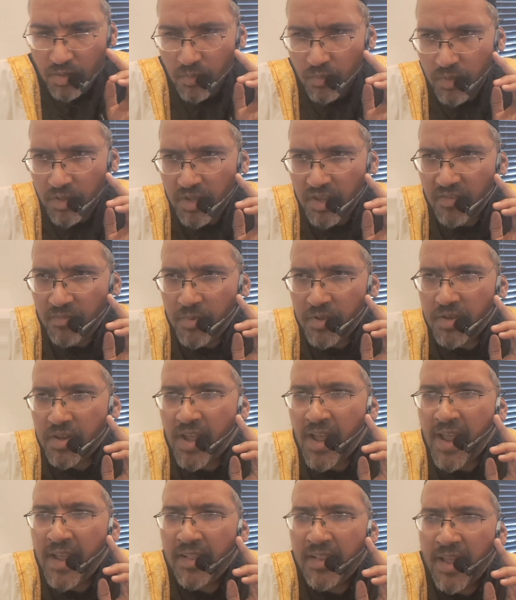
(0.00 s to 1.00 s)
we have been
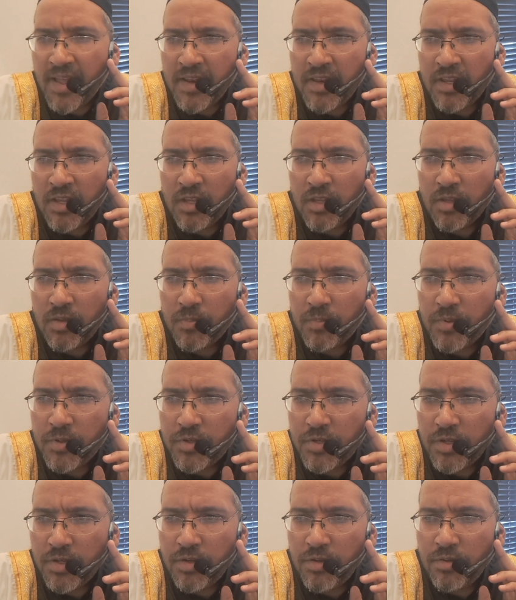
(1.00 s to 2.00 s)
highlighting
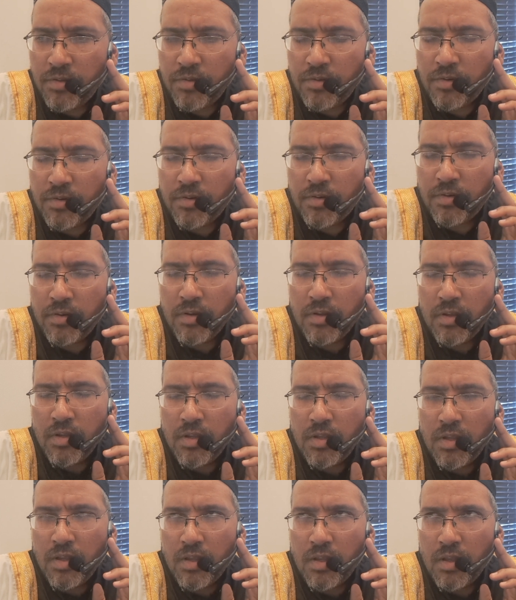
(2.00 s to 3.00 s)

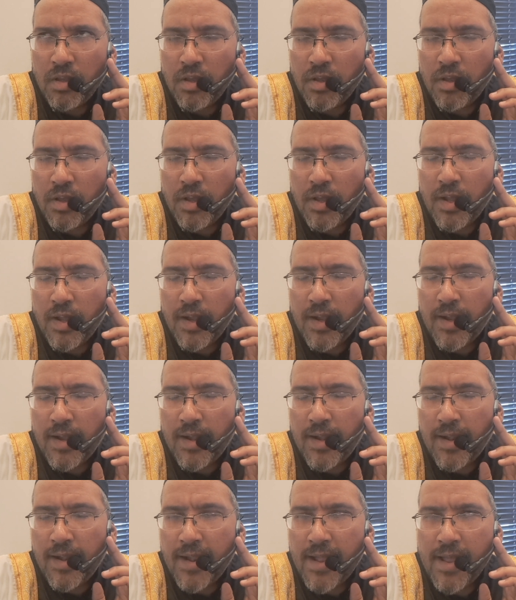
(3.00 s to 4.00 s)
particular
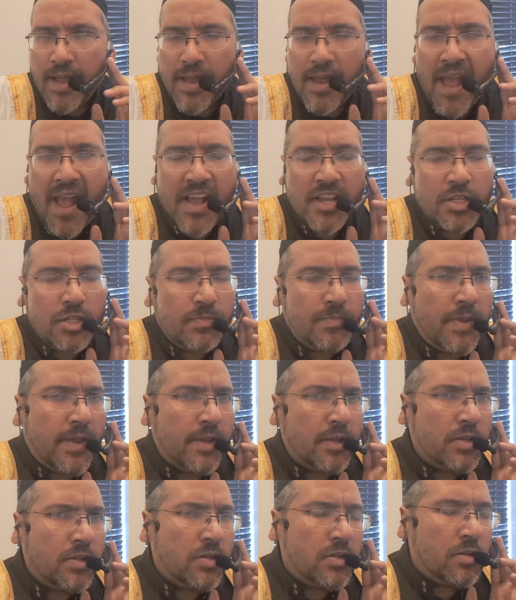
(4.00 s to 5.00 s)

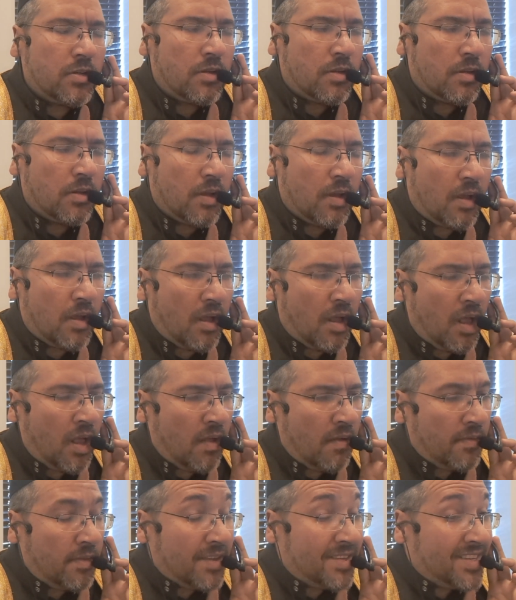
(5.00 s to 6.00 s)
aspects
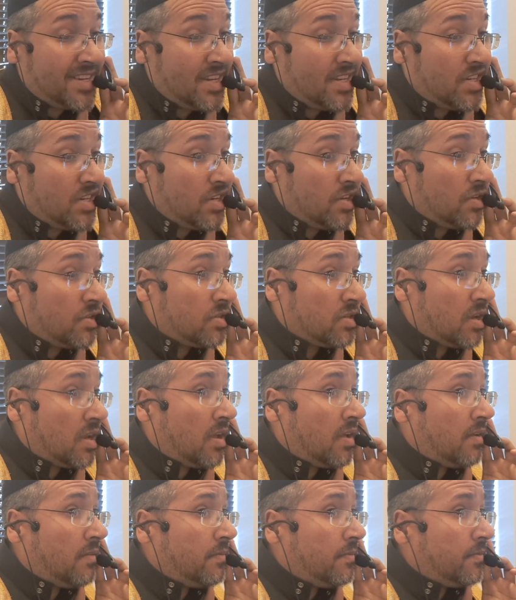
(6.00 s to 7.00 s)
of the teachings
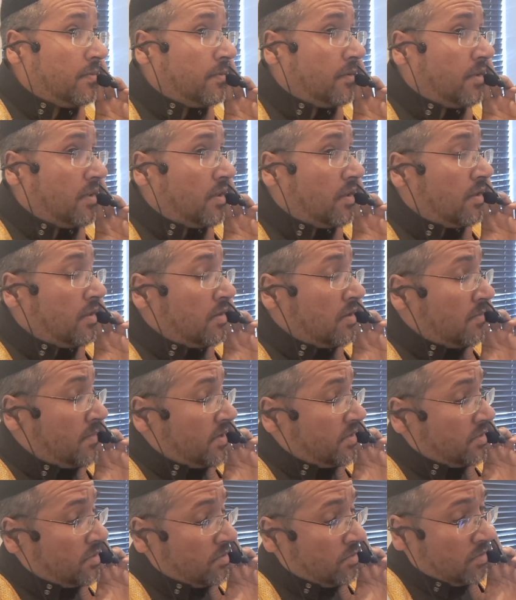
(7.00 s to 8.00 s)
of the
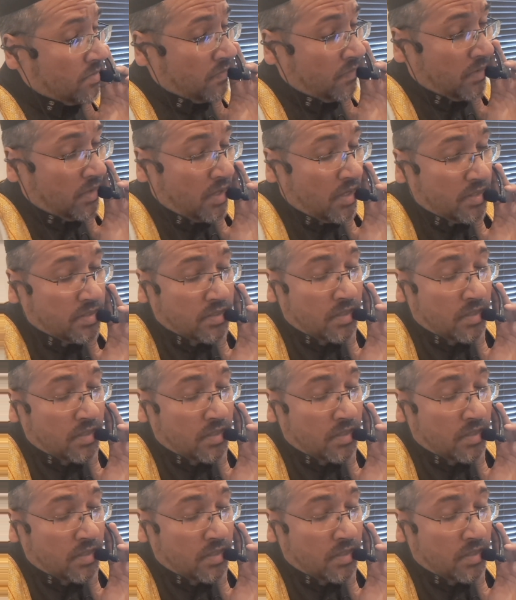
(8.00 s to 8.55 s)
Messenger of Allah